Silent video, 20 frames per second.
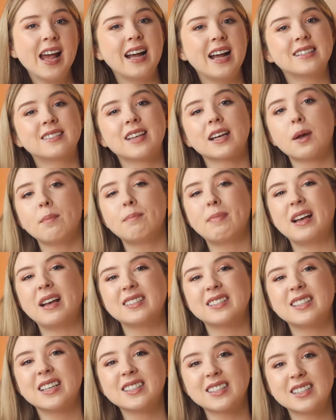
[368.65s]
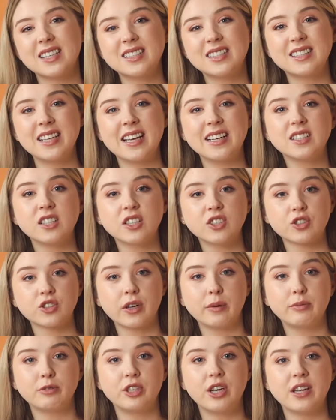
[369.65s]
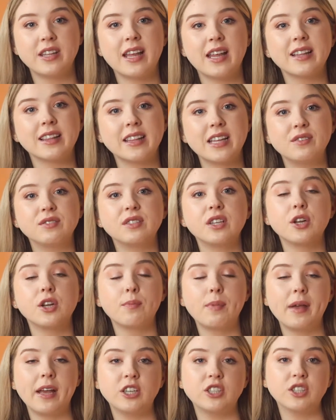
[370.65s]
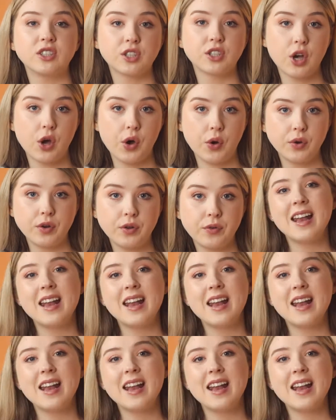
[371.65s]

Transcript: It's like a basic, succinct description that lives in your page's code.